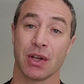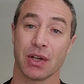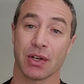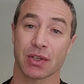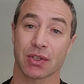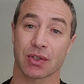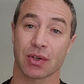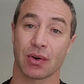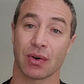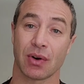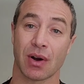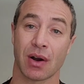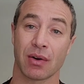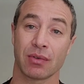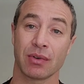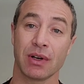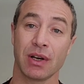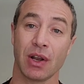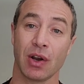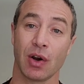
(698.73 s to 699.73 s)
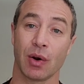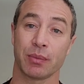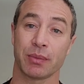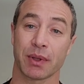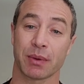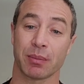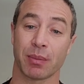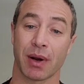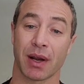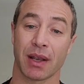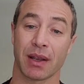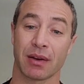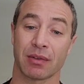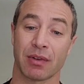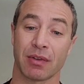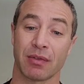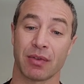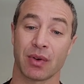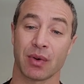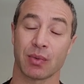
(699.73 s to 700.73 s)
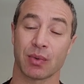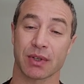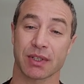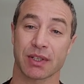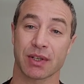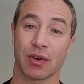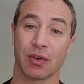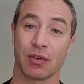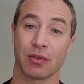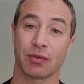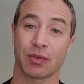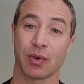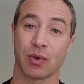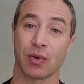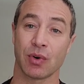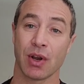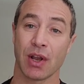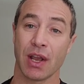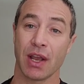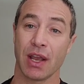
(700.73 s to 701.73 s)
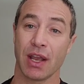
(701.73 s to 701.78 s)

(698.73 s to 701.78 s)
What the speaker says: So I really hope that my review was helpful.